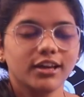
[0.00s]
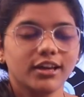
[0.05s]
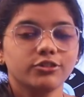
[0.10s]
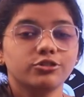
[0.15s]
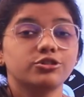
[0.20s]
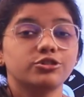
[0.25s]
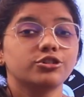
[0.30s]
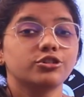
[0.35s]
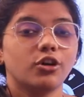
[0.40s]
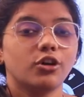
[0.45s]

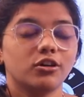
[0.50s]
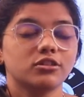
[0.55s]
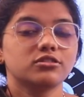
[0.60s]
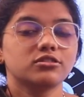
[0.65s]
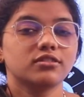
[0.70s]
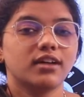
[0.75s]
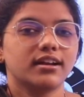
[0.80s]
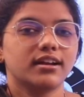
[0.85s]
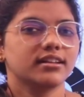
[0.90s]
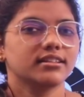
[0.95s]
you should
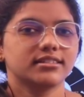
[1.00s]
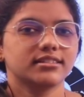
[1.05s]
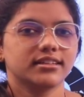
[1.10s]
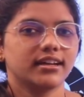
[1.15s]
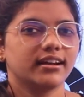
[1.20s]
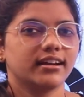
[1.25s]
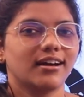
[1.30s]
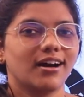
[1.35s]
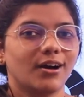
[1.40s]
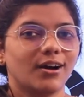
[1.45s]
also
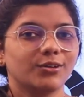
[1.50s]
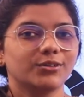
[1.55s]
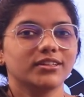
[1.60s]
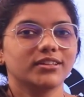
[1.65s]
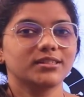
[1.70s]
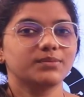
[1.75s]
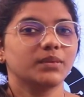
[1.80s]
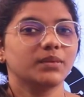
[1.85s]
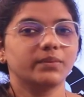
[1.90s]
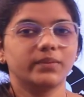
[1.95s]
understand how
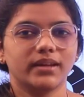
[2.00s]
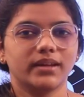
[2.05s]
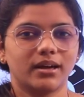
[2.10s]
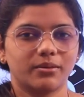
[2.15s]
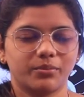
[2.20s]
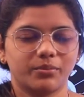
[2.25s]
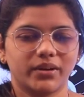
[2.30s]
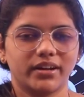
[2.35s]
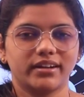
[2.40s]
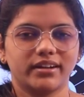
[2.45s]
these people are
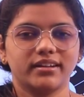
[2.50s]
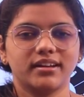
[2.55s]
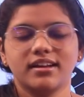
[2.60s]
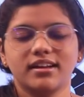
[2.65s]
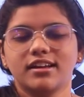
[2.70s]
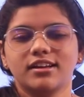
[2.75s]
paid.